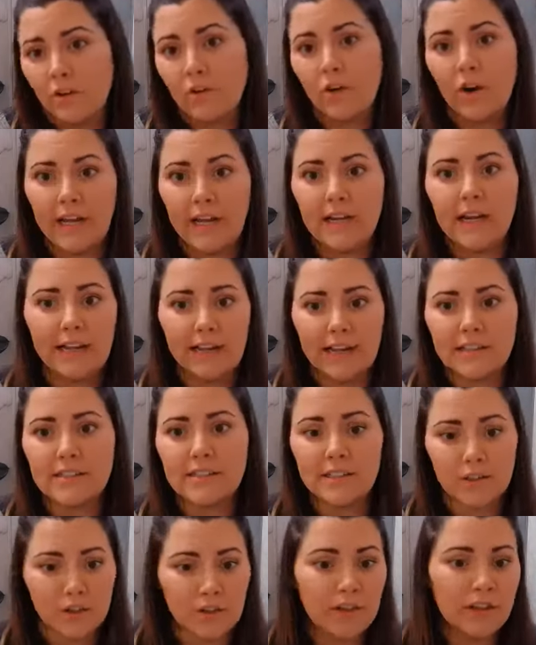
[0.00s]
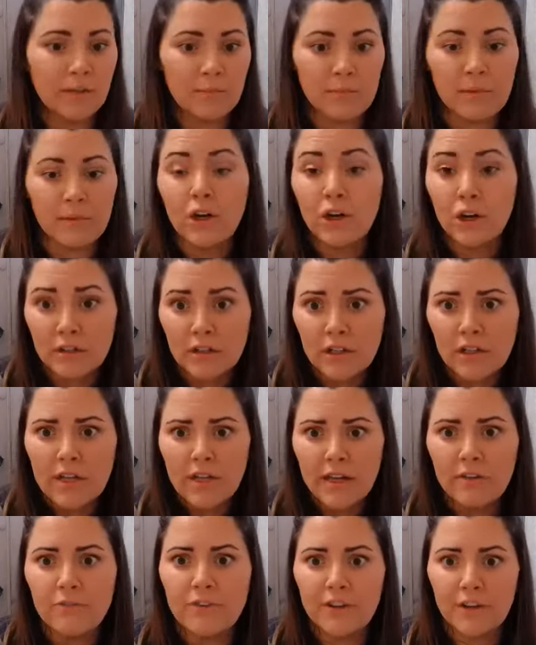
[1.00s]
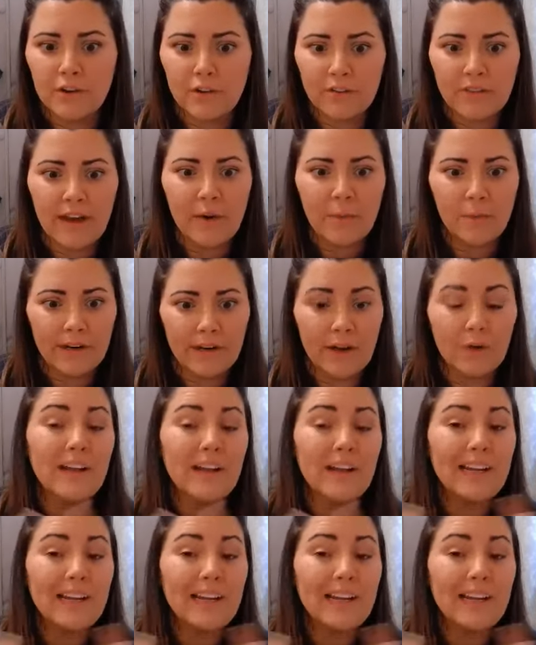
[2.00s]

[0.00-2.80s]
Great. I get to look in the mirror and figure that one out.